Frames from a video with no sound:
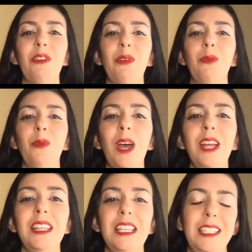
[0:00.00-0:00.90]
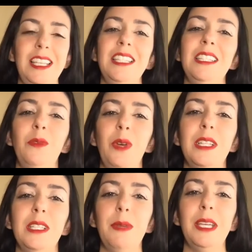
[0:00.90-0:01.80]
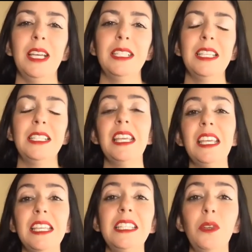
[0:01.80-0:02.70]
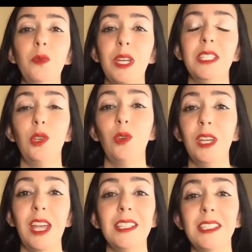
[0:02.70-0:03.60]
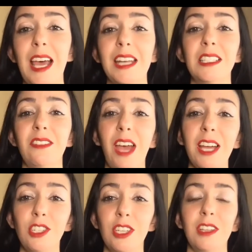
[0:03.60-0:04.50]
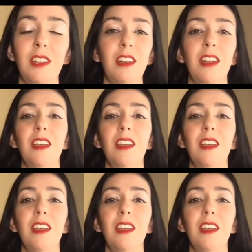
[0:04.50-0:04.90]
We want these easy wins because these easy wins create satisfaction that